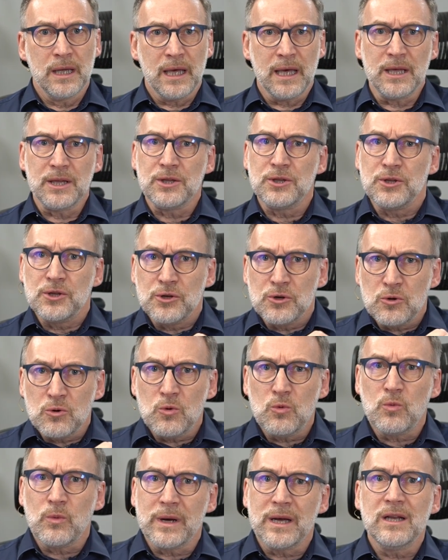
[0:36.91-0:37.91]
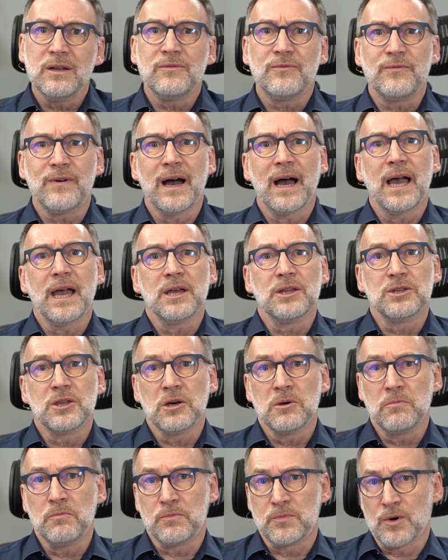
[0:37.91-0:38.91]
and you will find
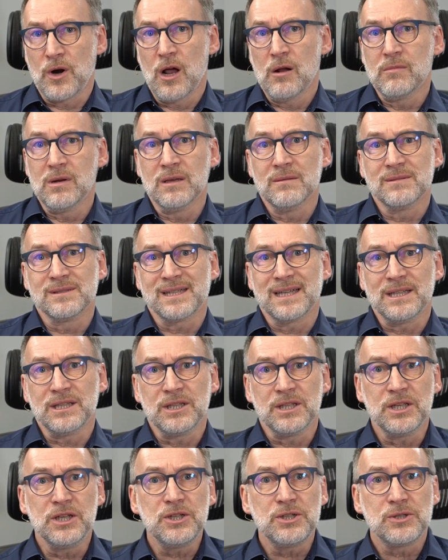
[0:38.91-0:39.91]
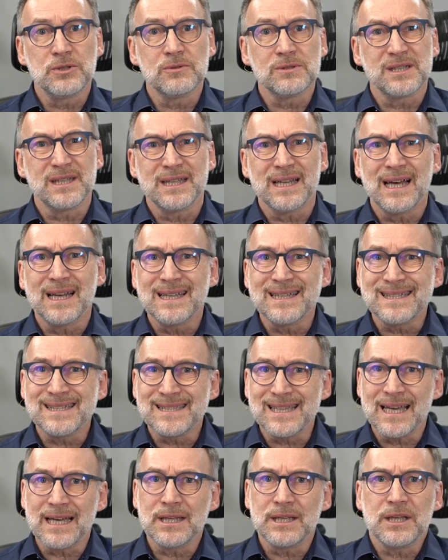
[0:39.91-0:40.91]
problems and issues in
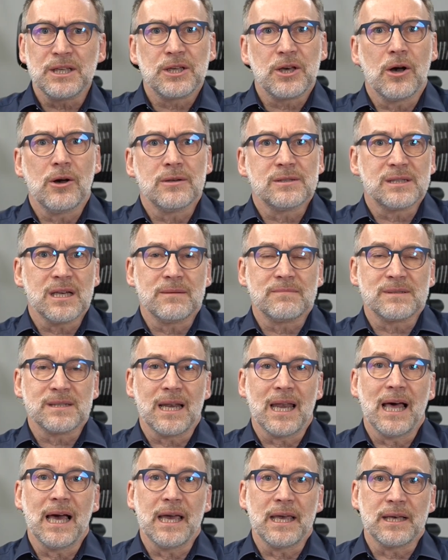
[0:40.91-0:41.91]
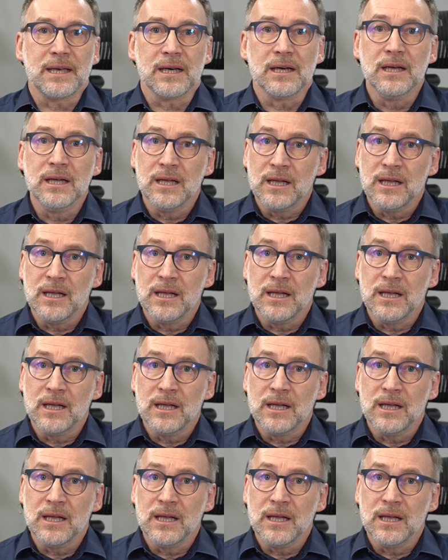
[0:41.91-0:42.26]
understanding concepts like